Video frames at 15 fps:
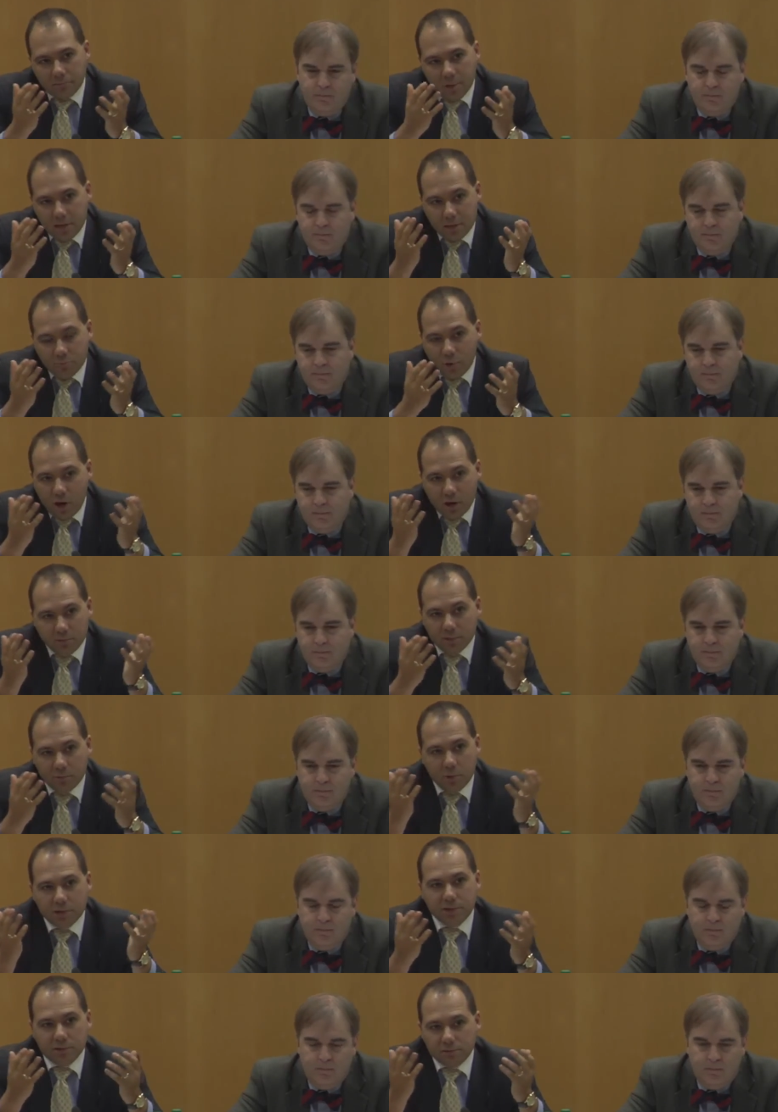Speaker 1: and he probably
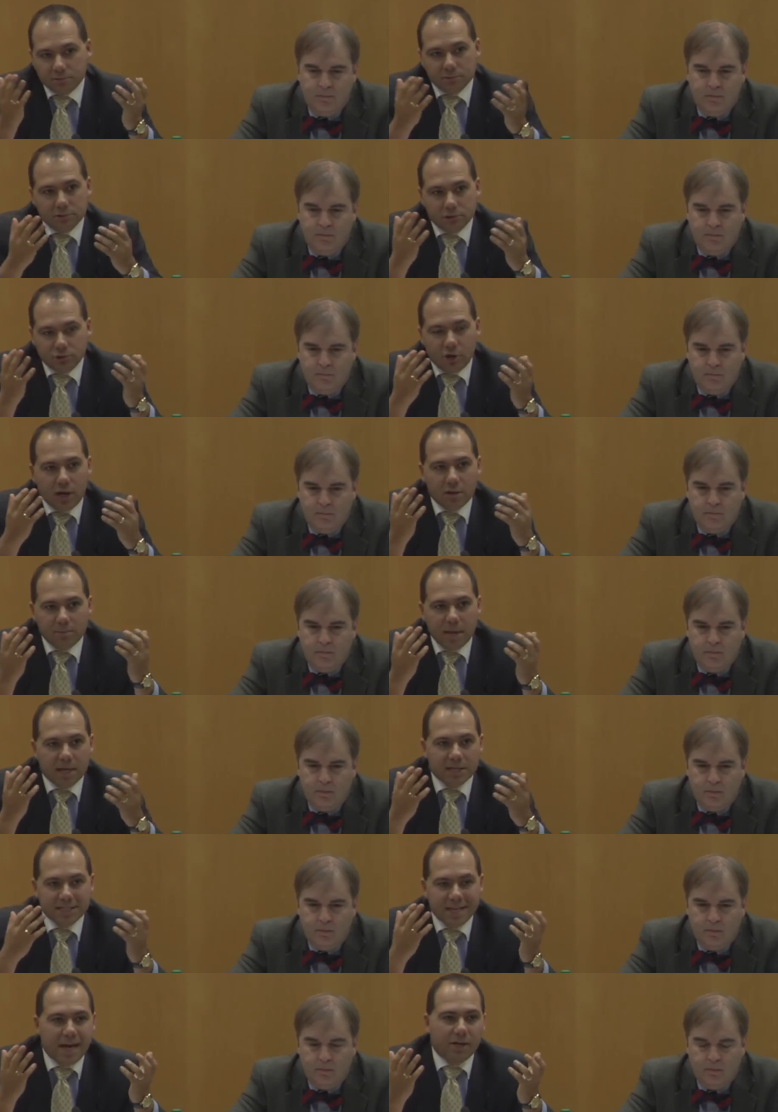wasn't trying to make
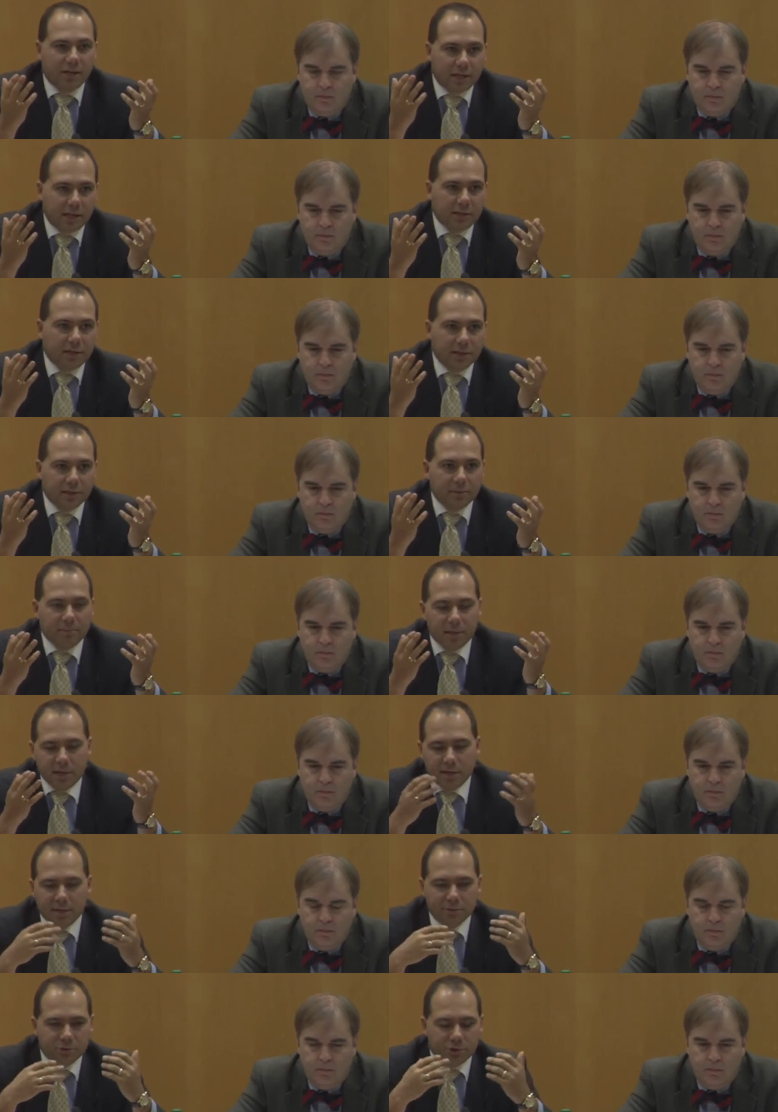it sound like a legal
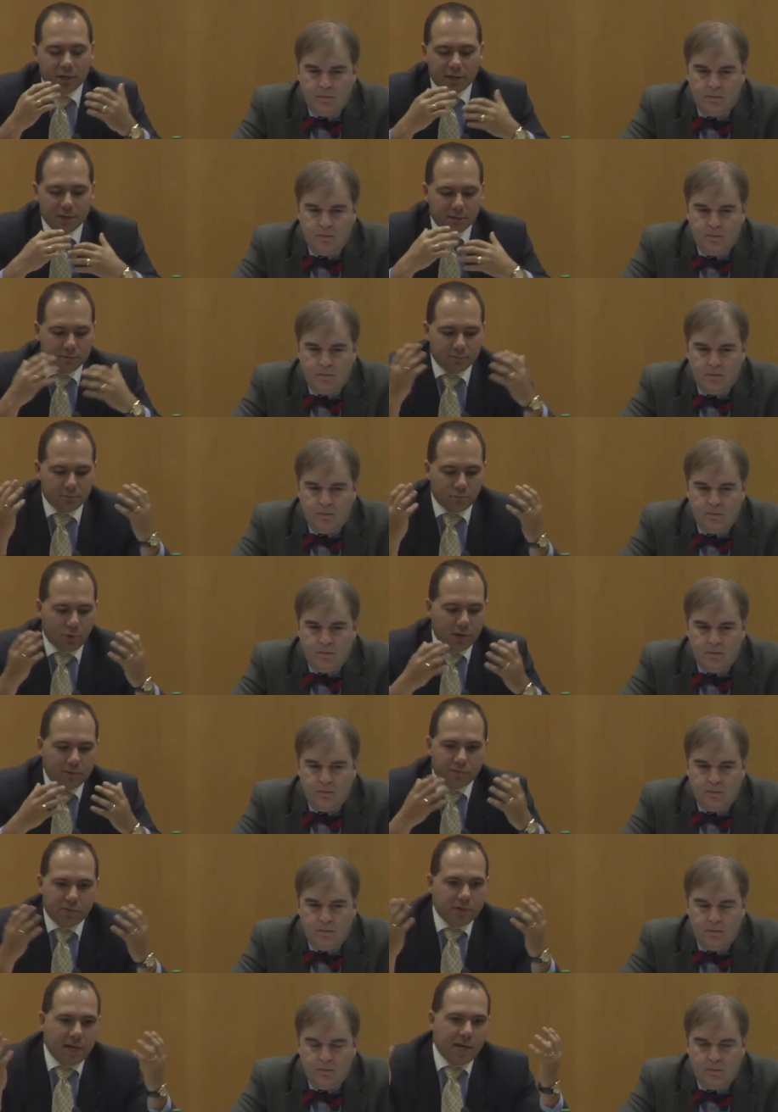opinion. He was trying to write
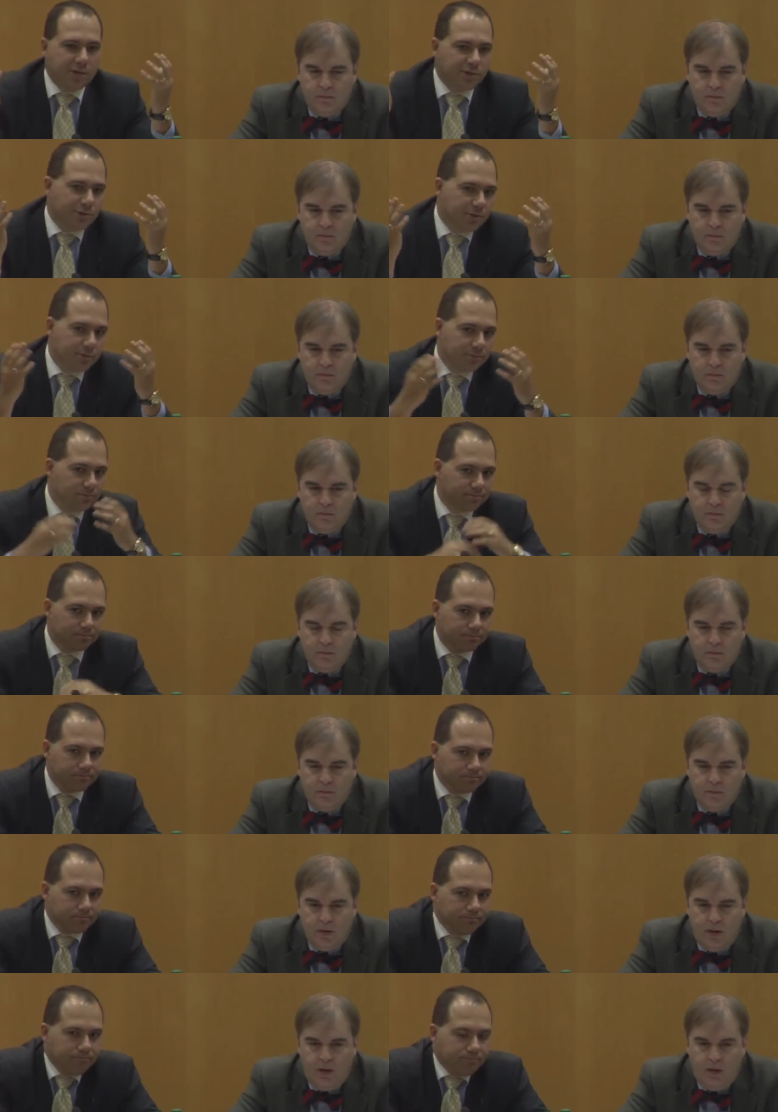for the ages.
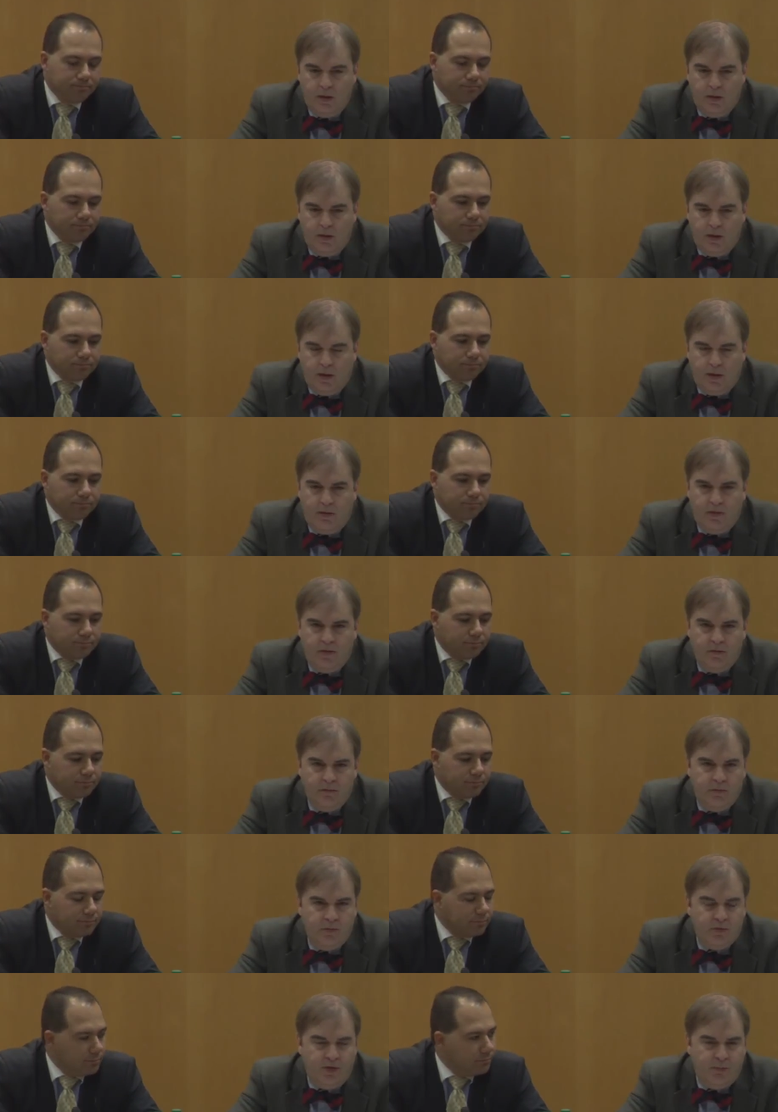
Speaker 2: Yeah, I
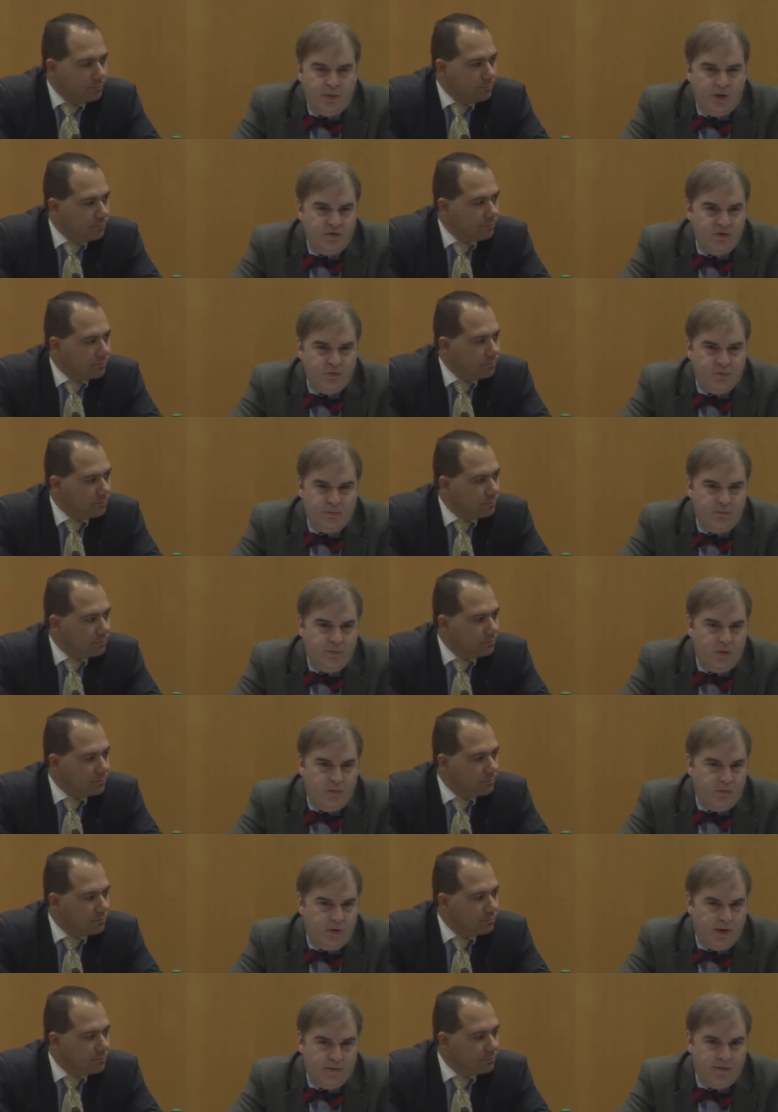think John Marshall
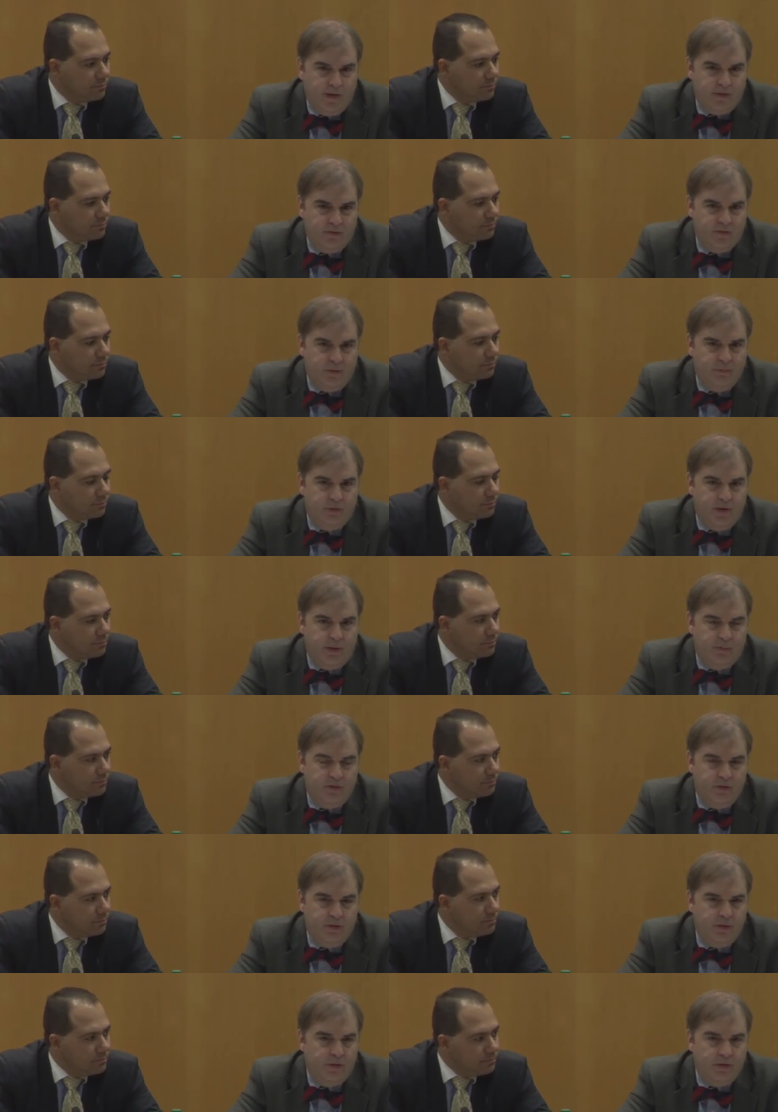wrote like that sometimes.
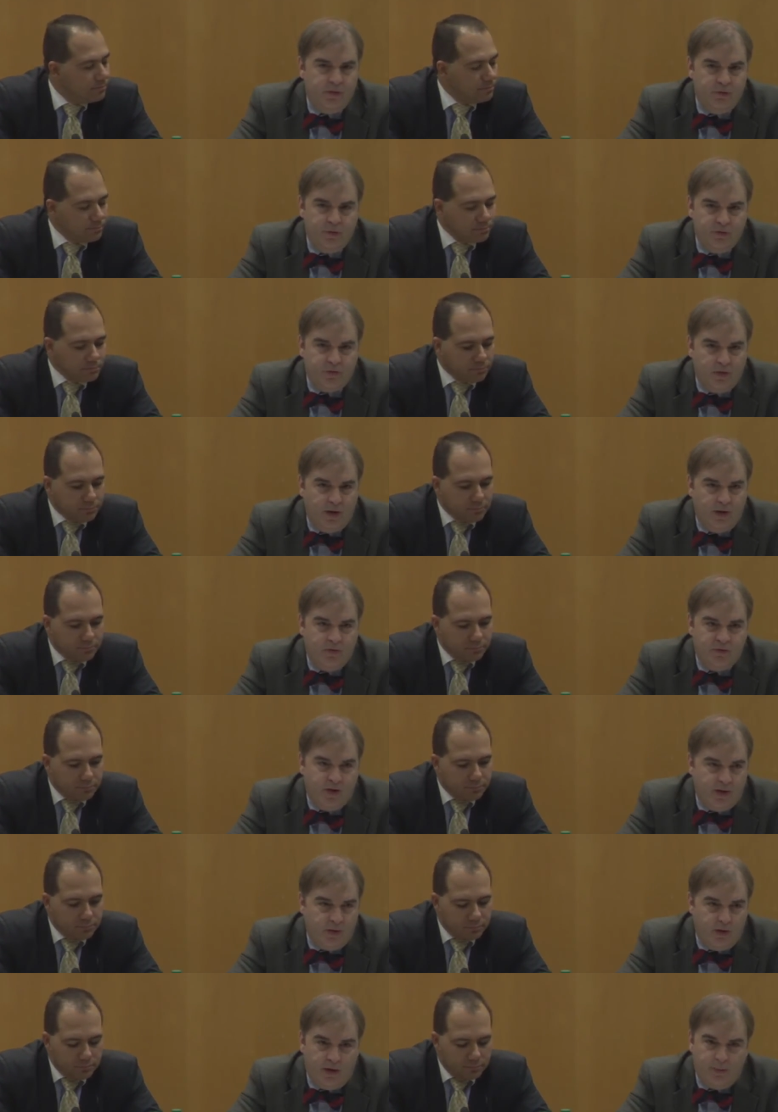He, he didn't use a lot,
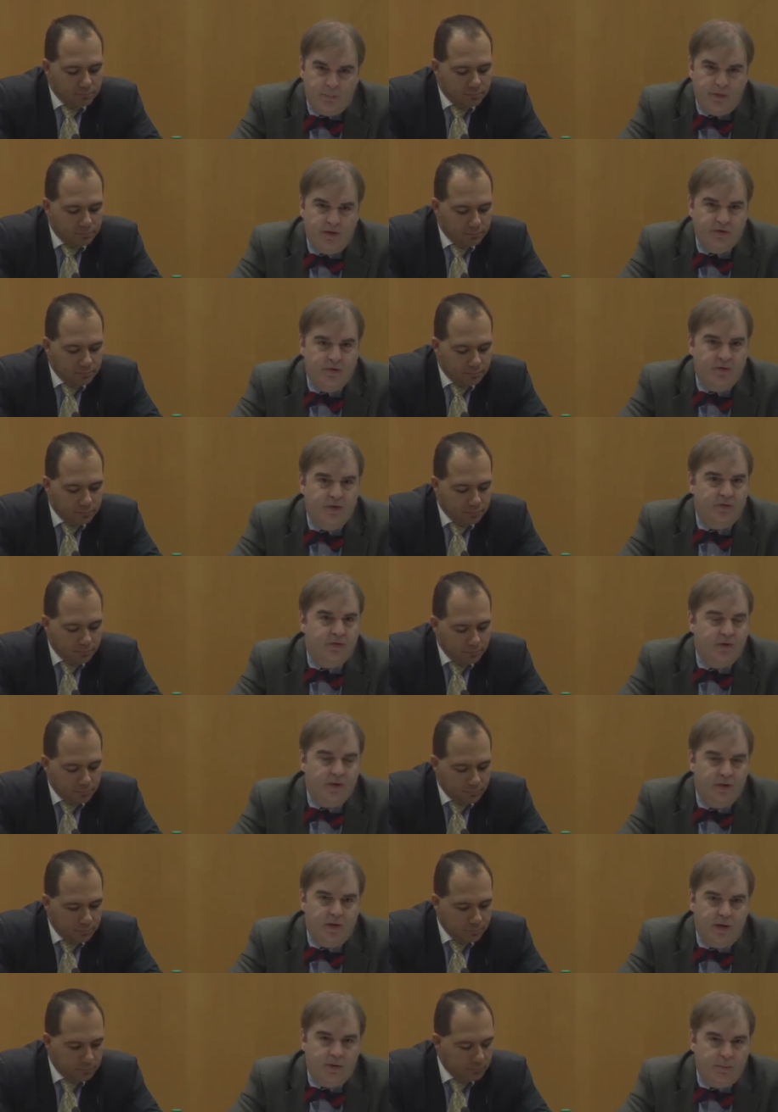cite a lot of precedents, did
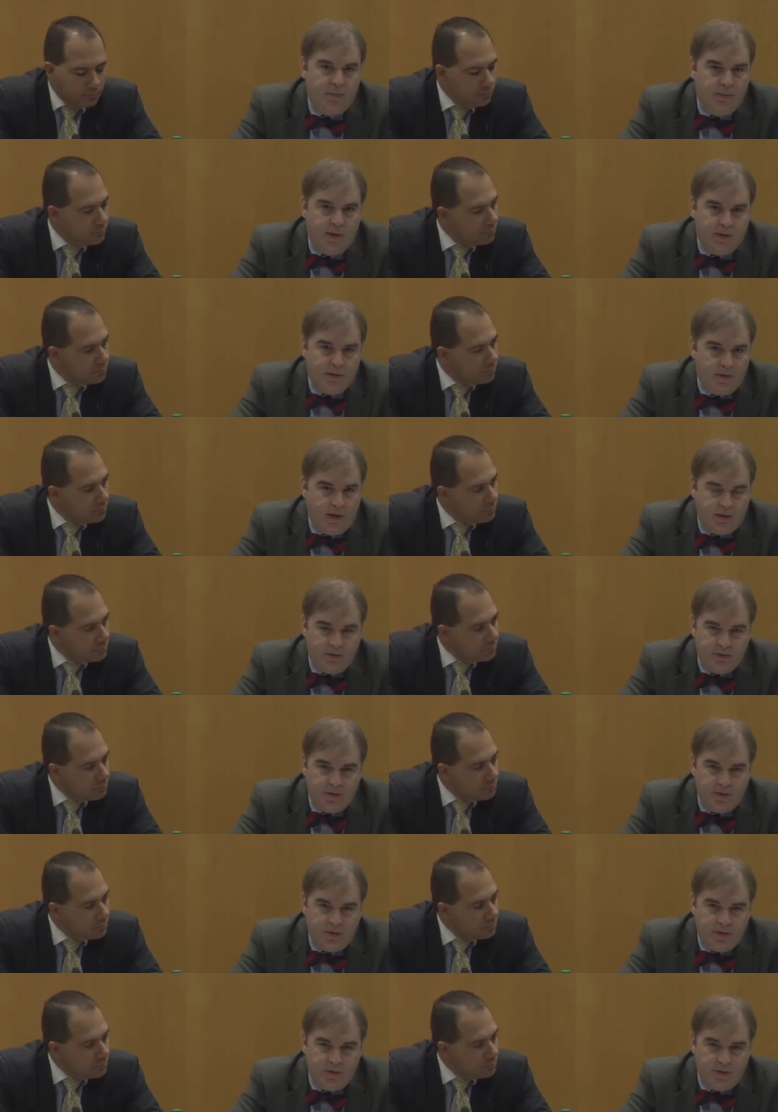a lot of, make a lot of